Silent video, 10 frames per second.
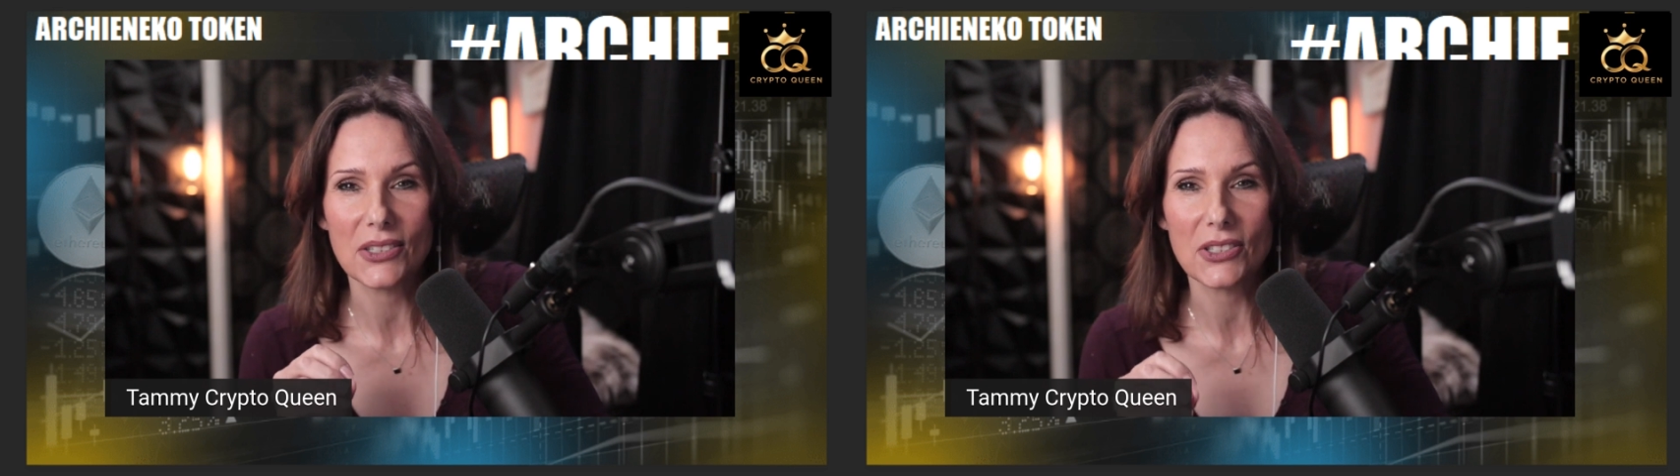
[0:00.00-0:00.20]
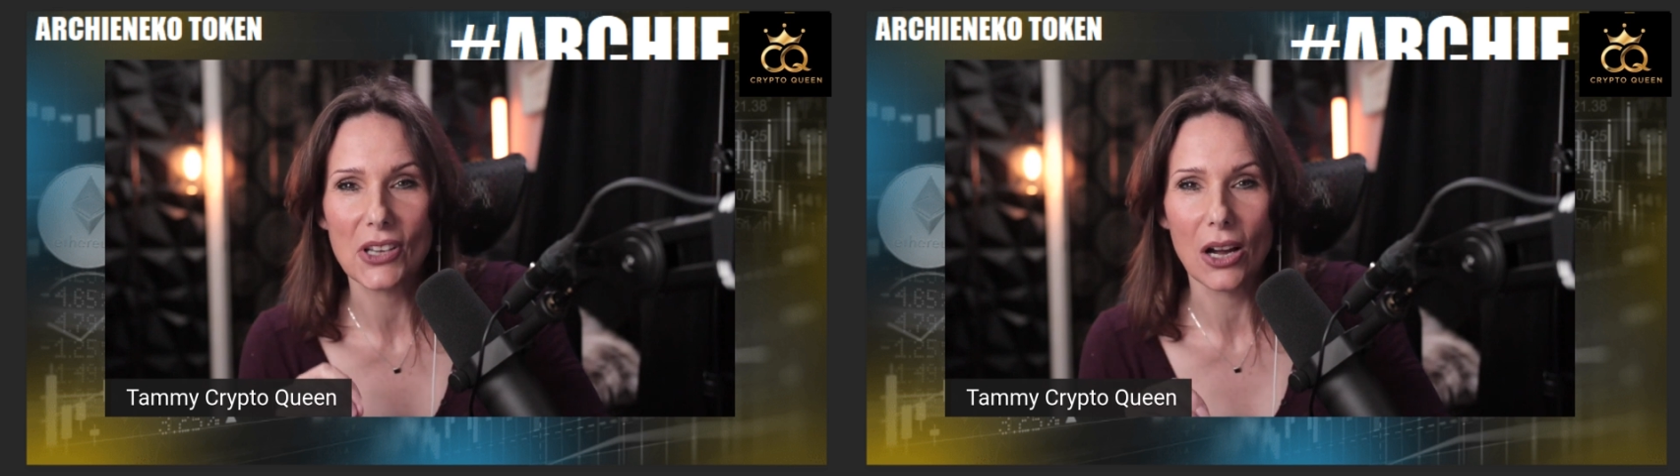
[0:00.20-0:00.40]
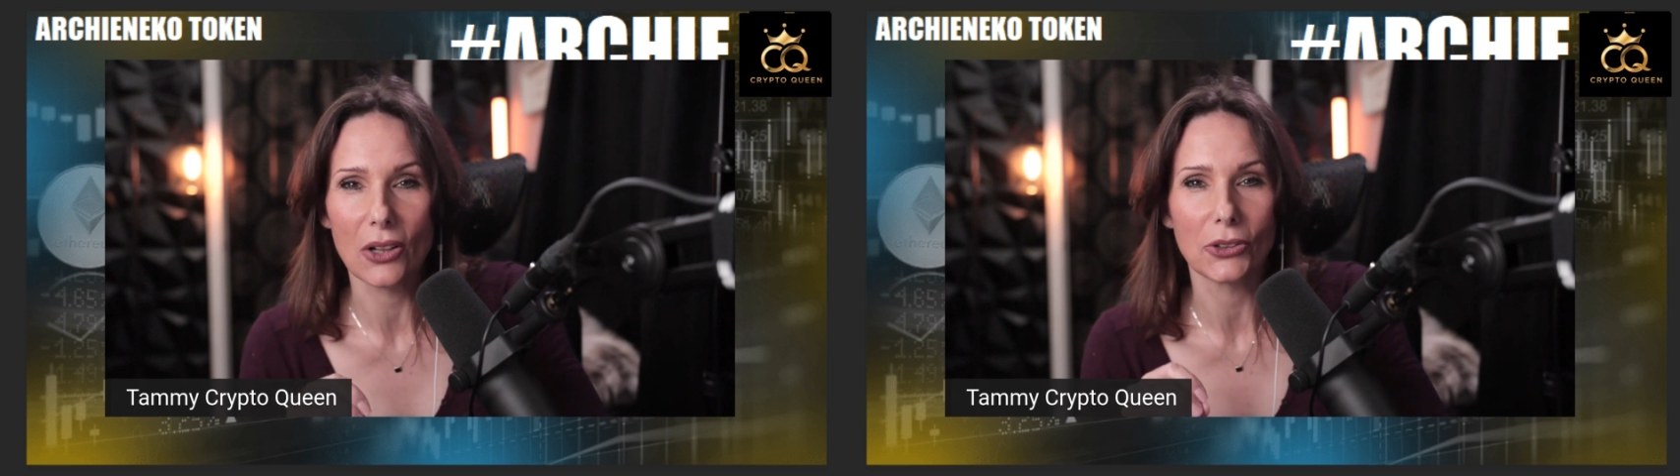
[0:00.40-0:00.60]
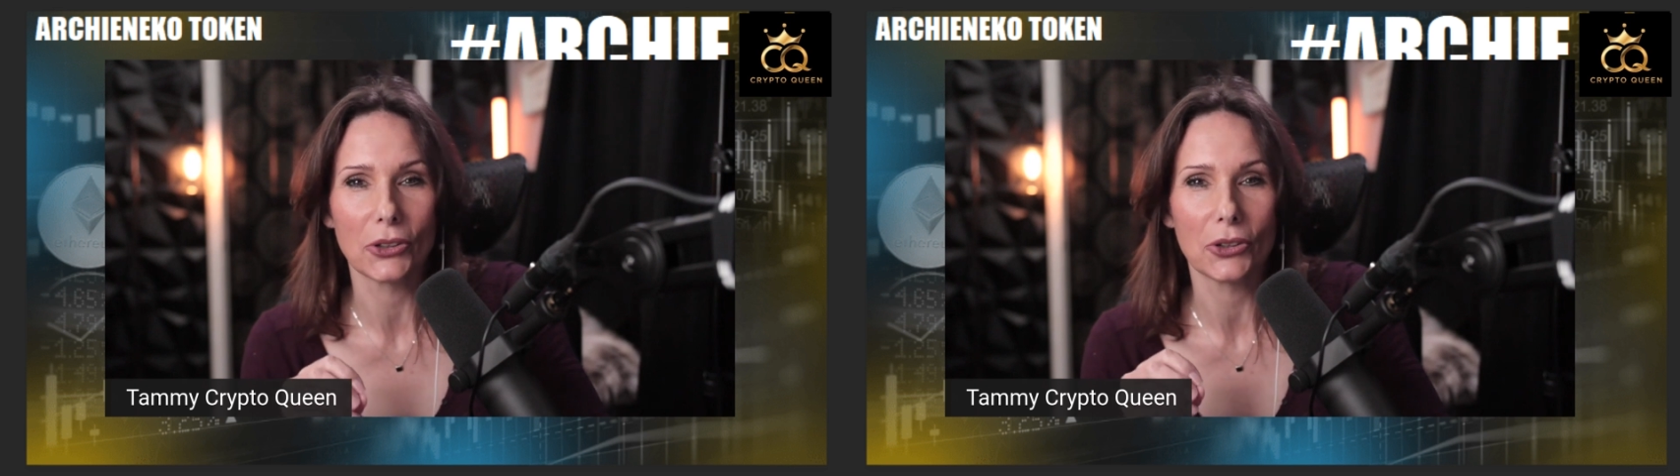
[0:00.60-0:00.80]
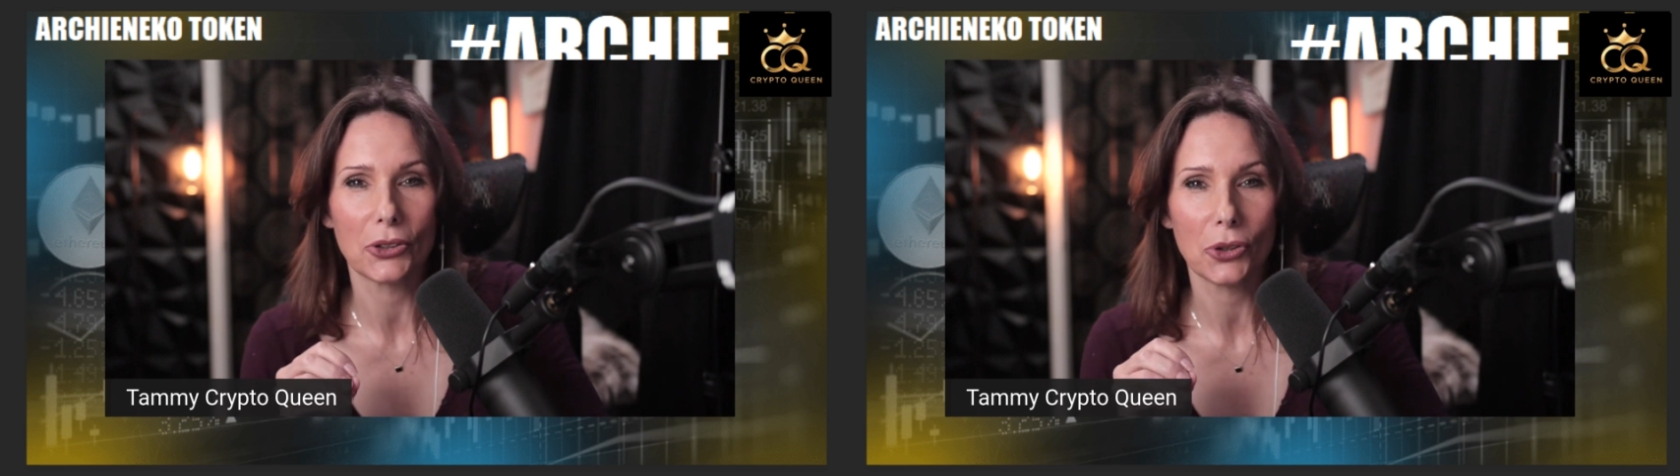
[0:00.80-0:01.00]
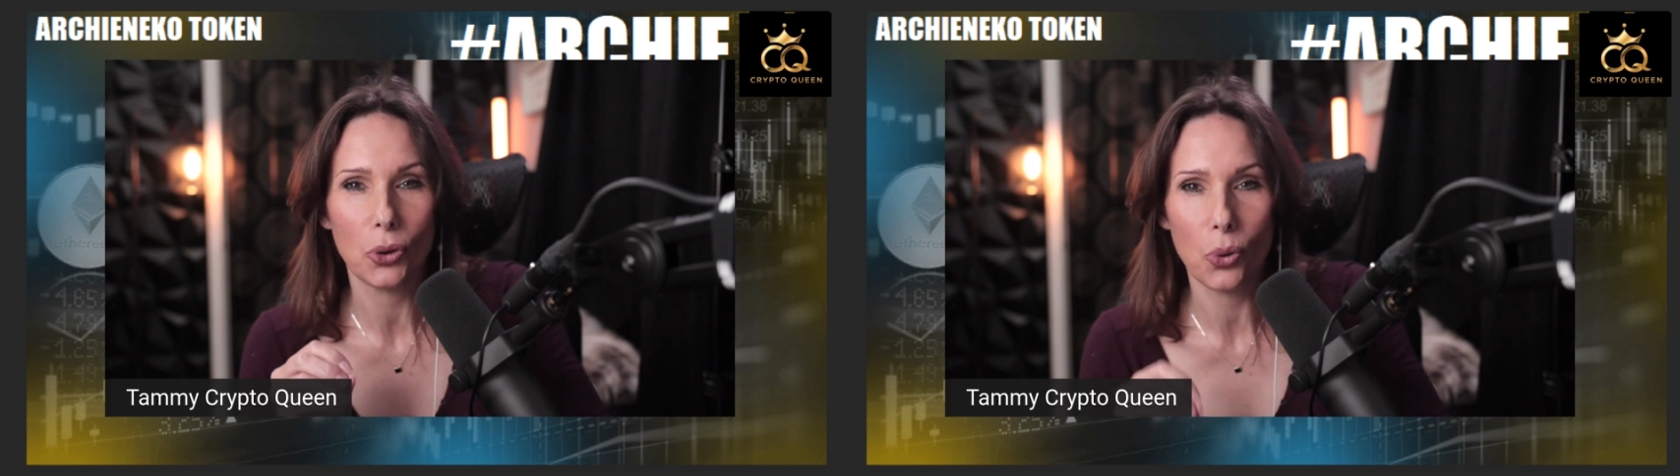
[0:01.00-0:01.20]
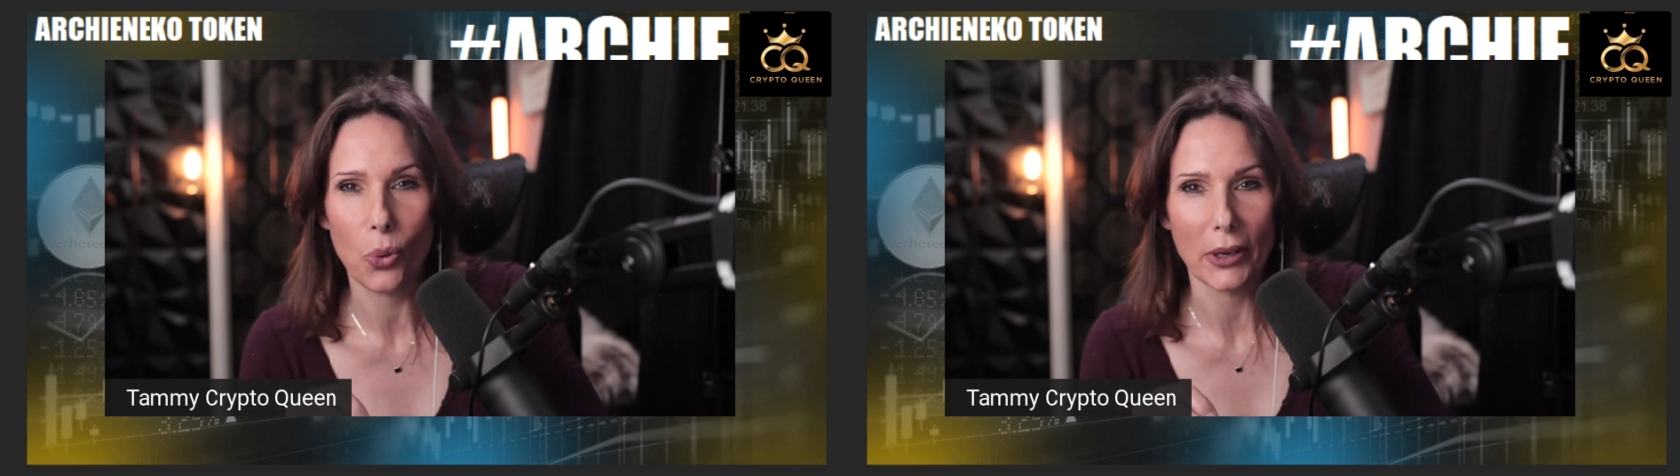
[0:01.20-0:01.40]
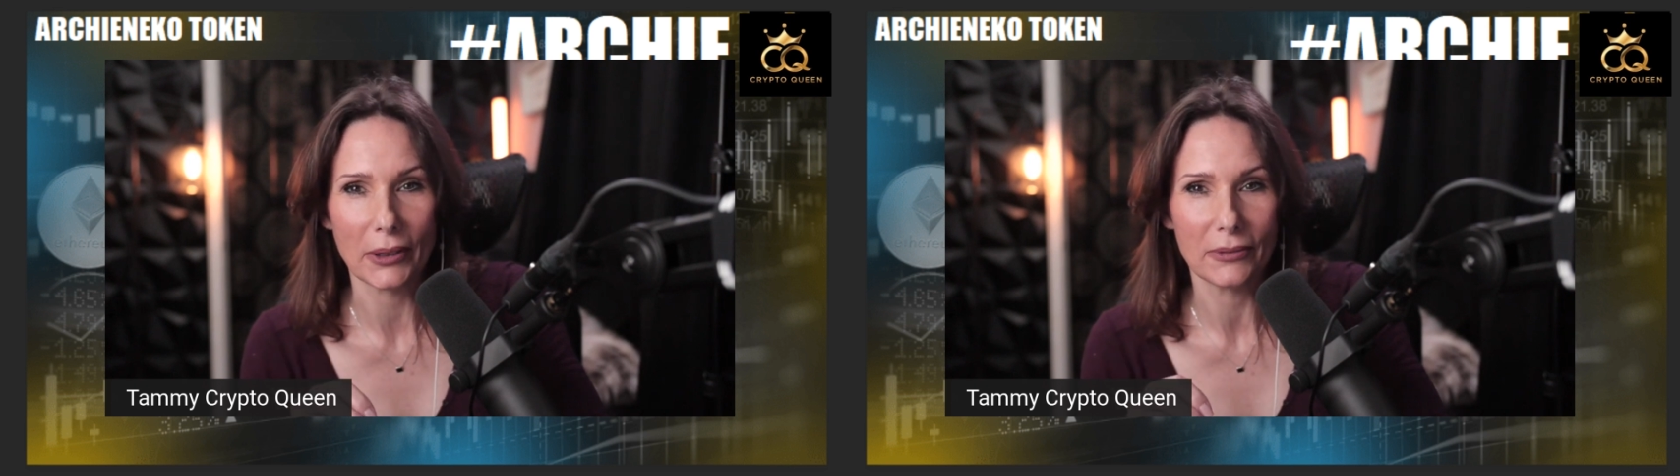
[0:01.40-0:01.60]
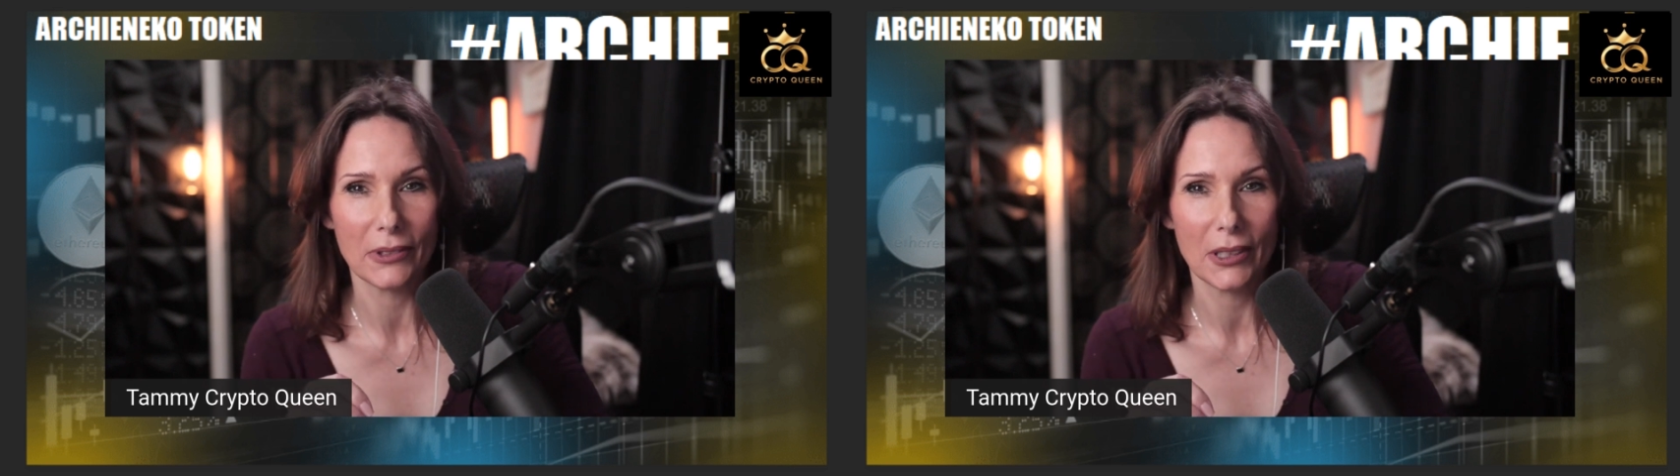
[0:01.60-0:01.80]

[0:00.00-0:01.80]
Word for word: dollar coin.